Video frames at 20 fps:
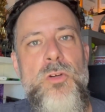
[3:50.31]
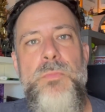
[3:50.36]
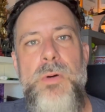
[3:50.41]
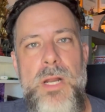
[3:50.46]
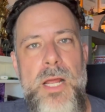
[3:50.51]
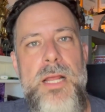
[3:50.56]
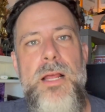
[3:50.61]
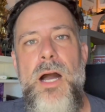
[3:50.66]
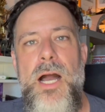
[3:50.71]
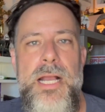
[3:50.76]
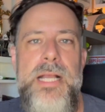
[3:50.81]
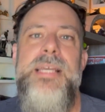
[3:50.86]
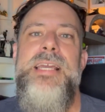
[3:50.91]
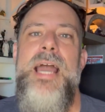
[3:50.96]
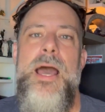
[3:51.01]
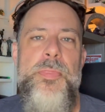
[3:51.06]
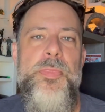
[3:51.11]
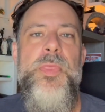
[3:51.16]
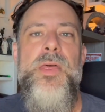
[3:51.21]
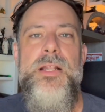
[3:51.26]
but I
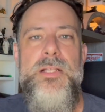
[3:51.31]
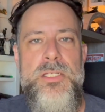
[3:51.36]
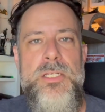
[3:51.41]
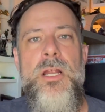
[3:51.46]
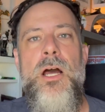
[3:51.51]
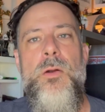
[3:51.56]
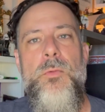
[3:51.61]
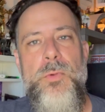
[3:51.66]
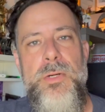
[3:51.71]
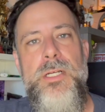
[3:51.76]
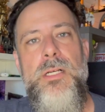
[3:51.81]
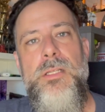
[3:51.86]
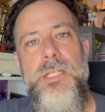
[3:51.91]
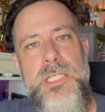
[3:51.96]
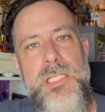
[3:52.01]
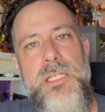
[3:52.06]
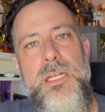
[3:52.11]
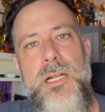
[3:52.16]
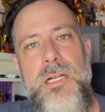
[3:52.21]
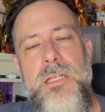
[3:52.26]
get that it's not
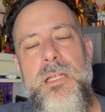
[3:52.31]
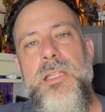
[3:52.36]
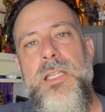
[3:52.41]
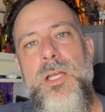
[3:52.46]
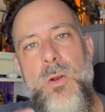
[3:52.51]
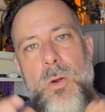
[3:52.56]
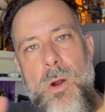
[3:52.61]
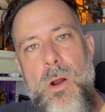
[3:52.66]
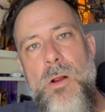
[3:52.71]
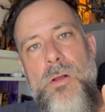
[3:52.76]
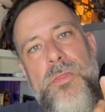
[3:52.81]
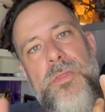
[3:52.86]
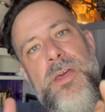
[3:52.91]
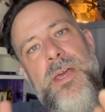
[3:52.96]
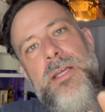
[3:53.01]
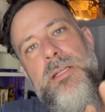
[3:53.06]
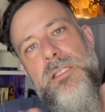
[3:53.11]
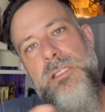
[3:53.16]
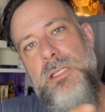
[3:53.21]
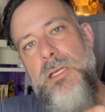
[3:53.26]
realistic, that there are
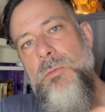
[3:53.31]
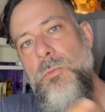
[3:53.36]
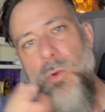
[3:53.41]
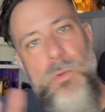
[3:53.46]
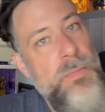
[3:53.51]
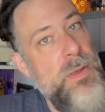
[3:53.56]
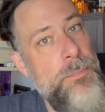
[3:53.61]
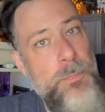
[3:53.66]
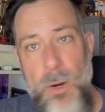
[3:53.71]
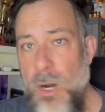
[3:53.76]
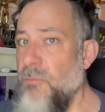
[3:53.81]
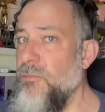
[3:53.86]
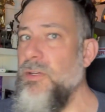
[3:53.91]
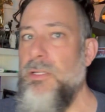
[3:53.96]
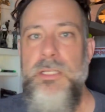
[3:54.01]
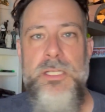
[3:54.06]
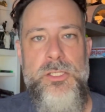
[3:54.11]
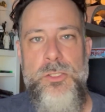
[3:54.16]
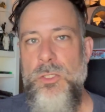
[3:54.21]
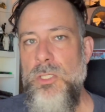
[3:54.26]
things that would be
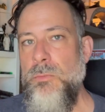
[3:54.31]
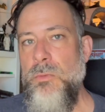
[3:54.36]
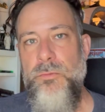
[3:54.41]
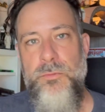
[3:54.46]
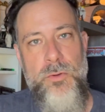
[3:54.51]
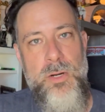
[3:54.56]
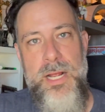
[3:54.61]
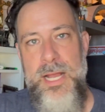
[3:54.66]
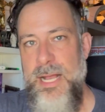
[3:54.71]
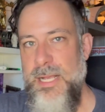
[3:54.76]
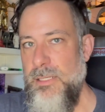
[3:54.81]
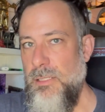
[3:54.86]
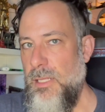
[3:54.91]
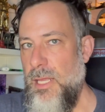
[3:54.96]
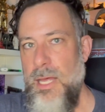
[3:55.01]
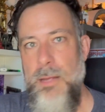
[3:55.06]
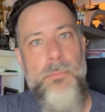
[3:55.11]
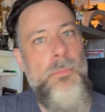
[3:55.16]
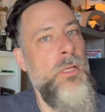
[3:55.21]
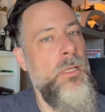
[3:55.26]
perfectly suitable for a
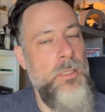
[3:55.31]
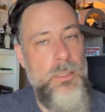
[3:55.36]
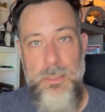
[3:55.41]
Haslab,